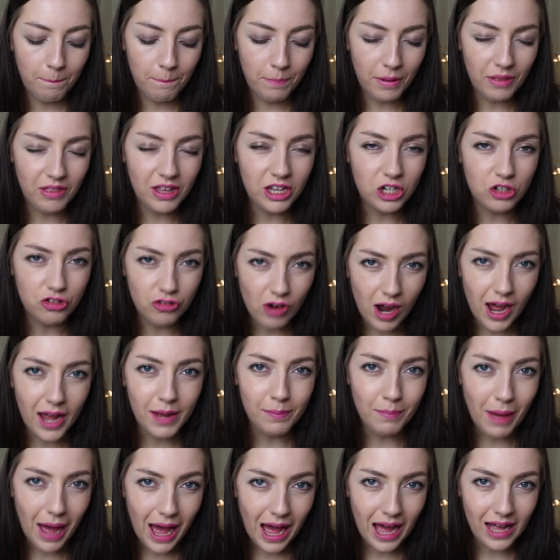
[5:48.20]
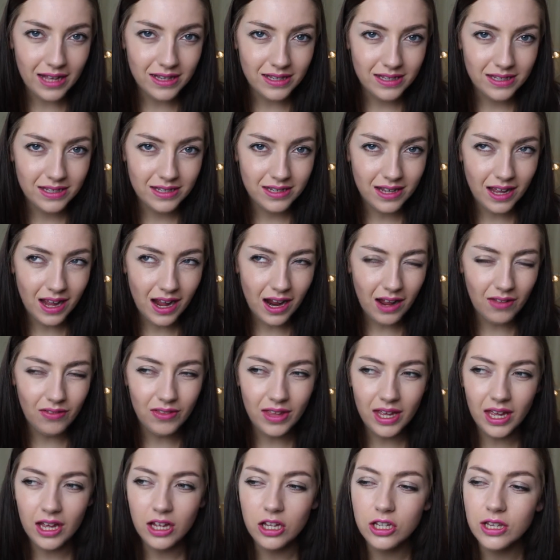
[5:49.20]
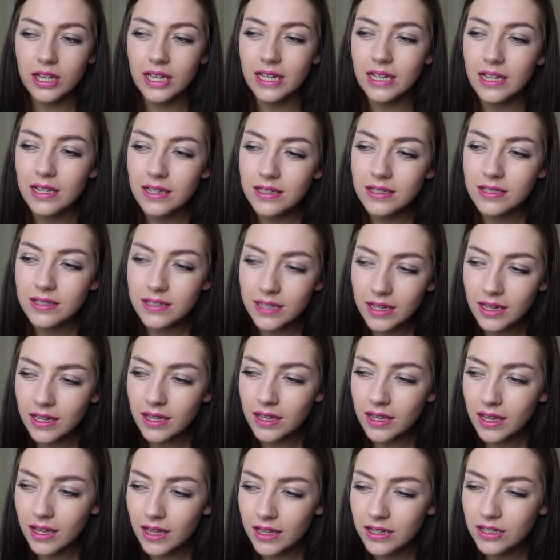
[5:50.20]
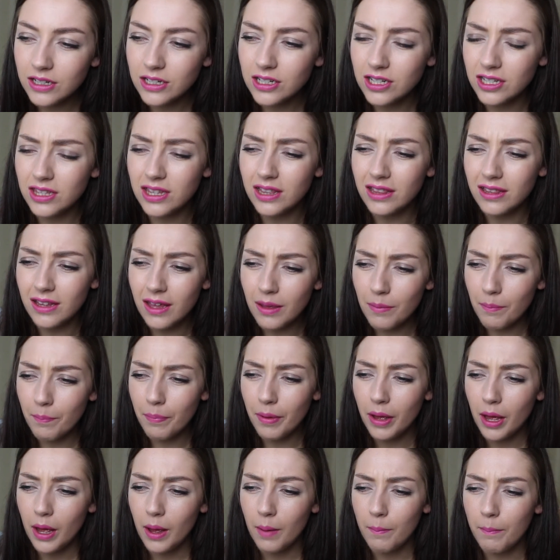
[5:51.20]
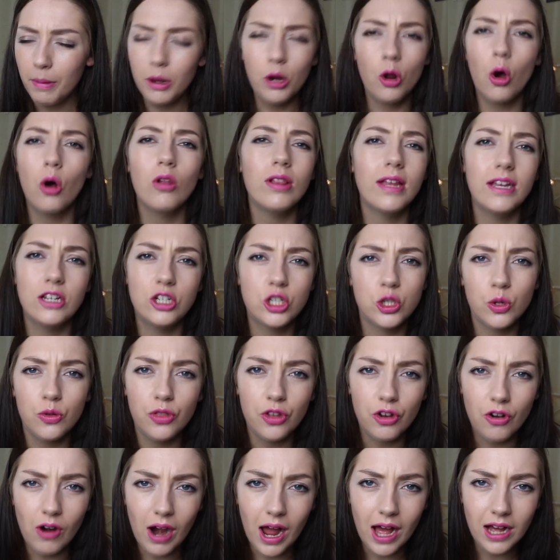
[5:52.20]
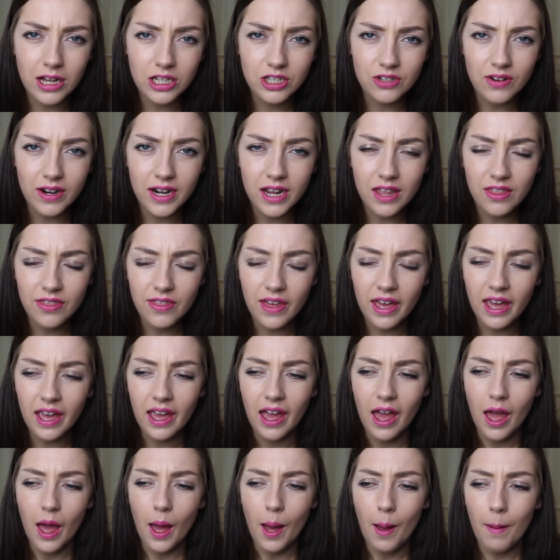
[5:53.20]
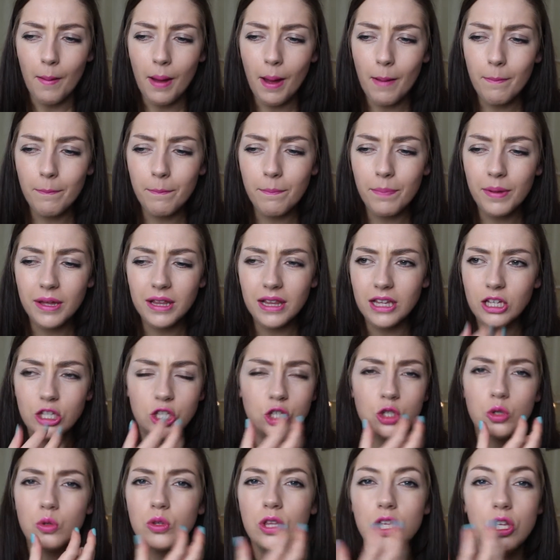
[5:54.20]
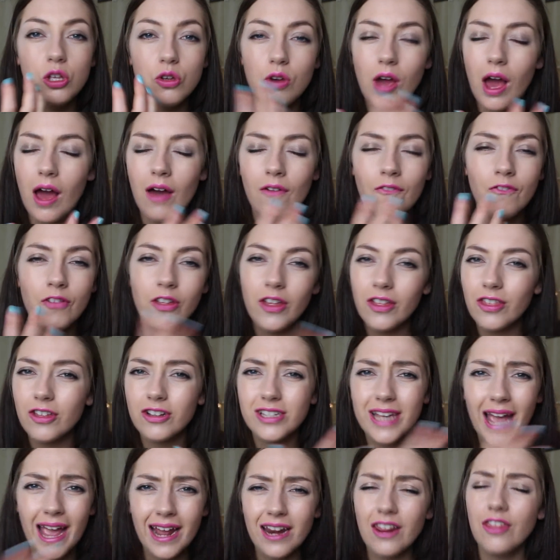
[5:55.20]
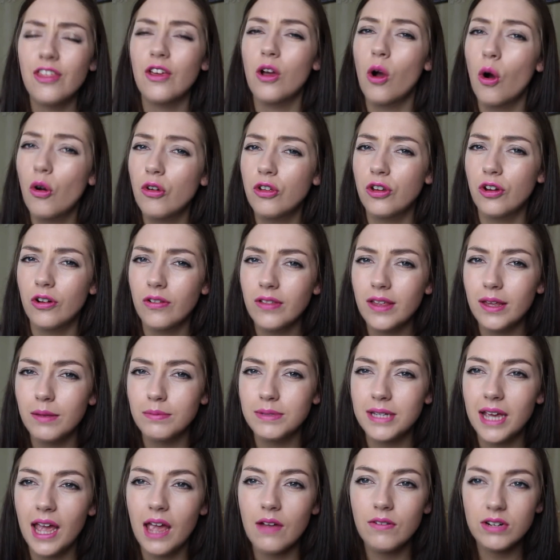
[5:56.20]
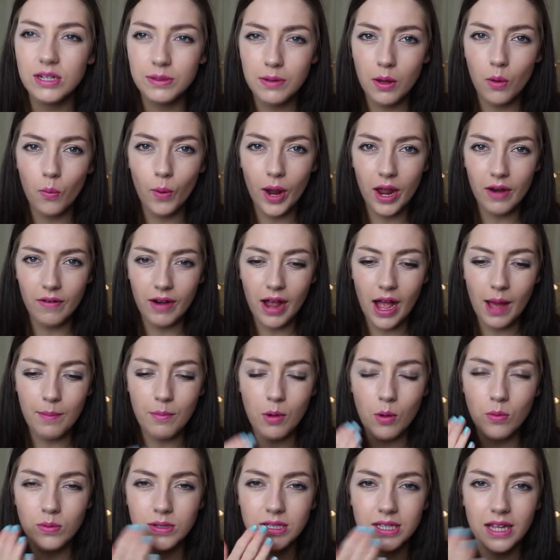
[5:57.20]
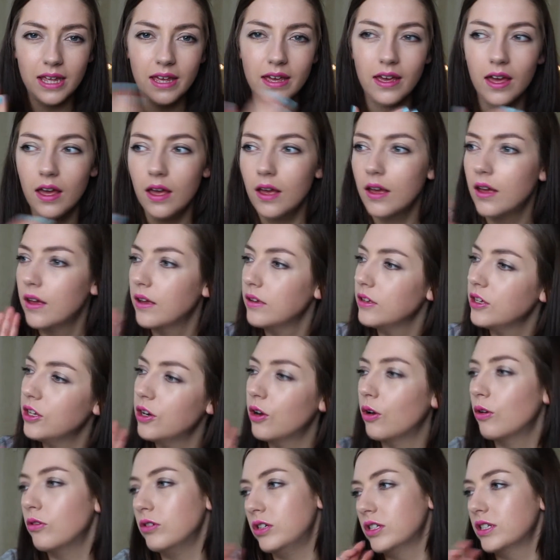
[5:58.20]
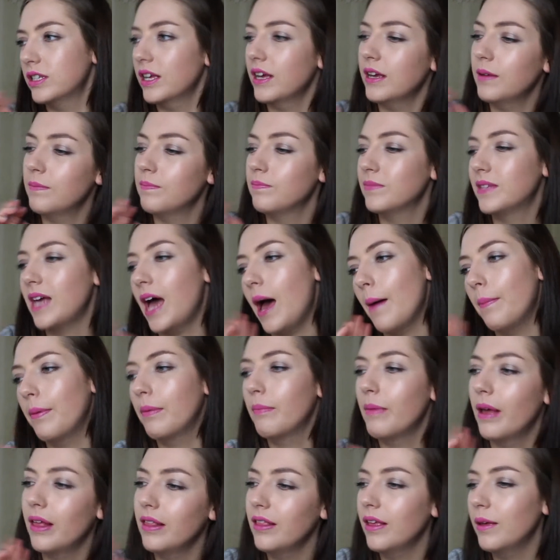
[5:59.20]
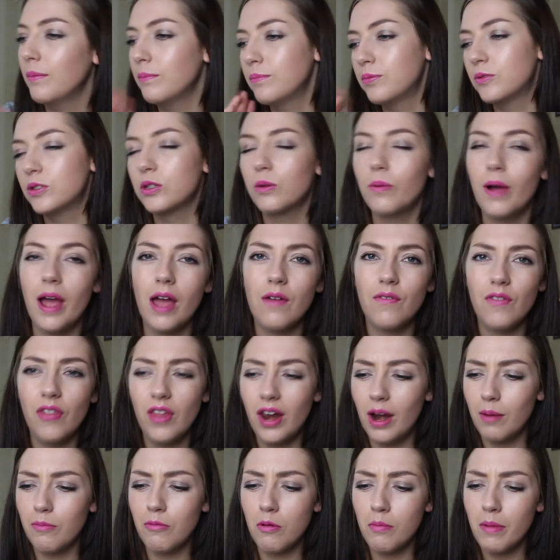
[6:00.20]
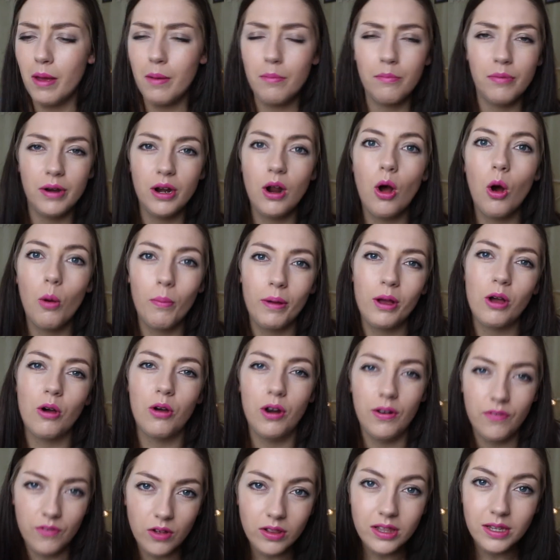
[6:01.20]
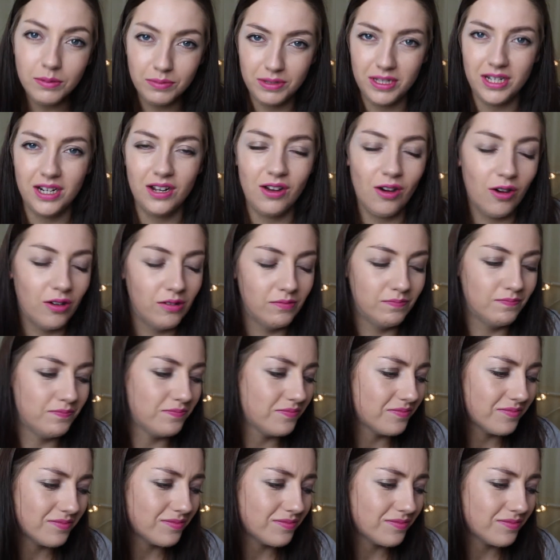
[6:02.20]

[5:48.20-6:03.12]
but they dry matte and they like sink into the lip, but not like showing the cracks or anything, but like so that you can't feel like there's anything on your lips. Like every time I wear it, I'm always like, you know, just like tapping my lips or whatever, and then I'm remembering, oh my god, I've got lipstick on.